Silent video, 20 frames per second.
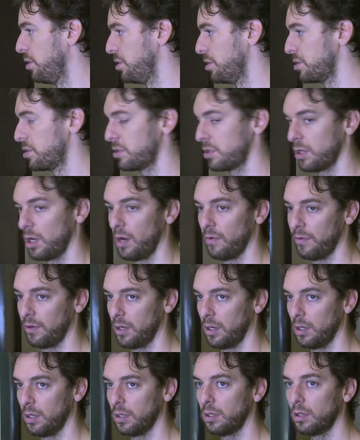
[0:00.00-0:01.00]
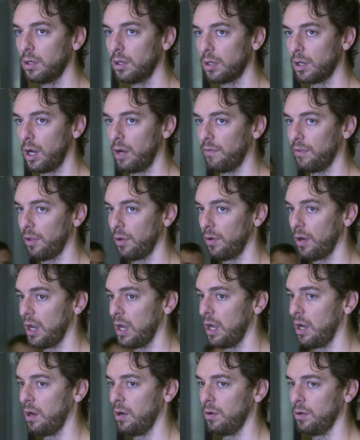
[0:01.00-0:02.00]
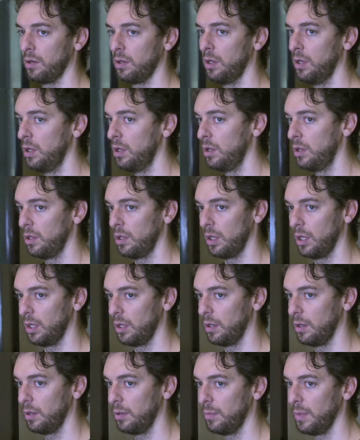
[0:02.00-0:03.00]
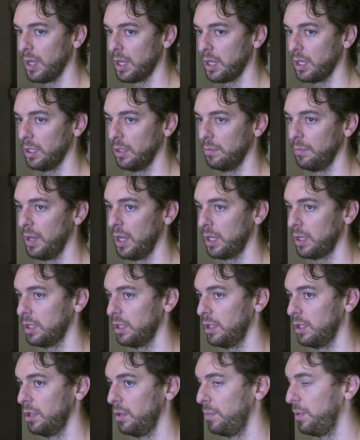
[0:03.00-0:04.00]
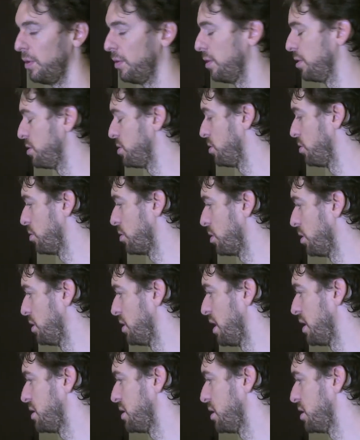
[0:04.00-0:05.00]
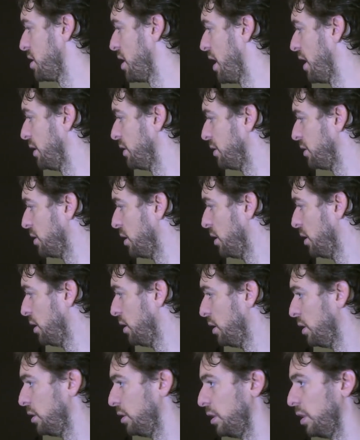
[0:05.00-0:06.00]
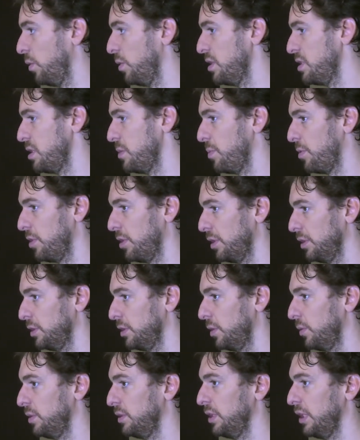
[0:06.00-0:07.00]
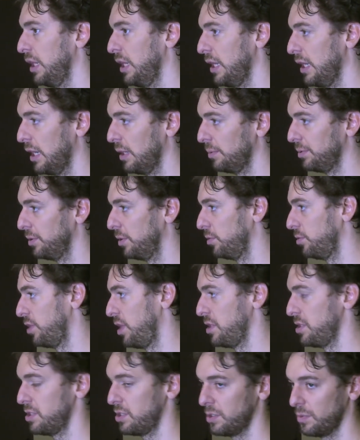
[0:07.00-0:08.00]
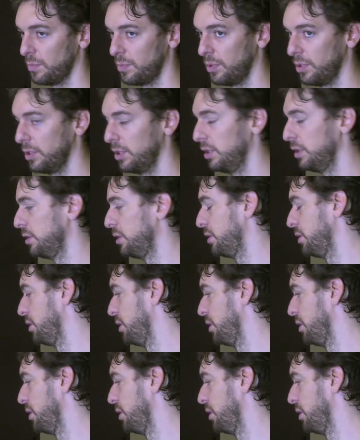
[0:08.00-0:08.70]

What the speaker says: Just cover the ground. Make the opponent shoot contested shots. No easy points. No easy layups. No transition points.